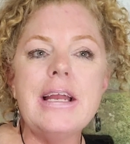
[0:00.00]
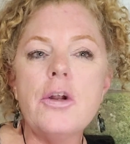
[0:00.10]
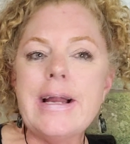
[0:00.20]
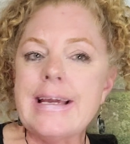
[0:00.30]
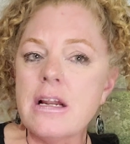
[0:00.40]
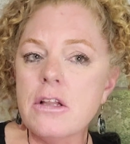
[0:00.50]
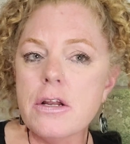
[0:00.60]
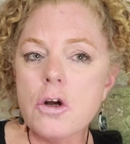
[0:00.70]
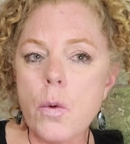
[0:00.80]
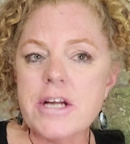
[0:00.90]
I get a lot
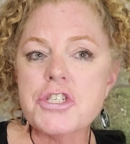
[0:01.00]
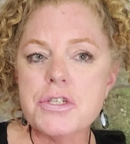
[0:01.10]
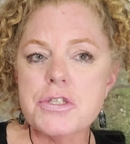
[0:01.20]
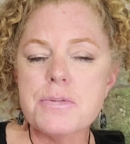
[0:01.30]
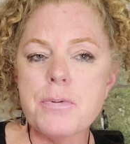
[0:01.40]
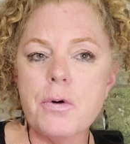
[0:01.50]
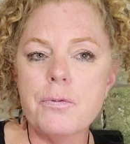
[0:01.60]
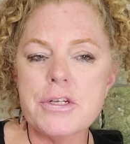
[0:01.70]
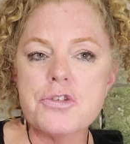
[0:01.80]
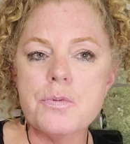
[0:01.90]
of questions about
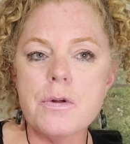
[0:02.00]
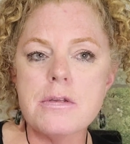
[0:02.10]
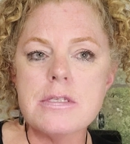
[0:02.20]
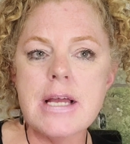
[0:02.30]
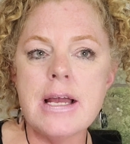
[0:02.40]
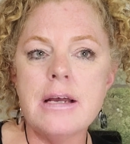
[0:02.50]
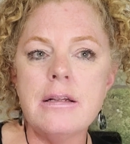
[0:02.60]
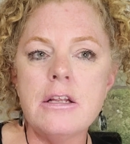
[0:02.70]
rituals and,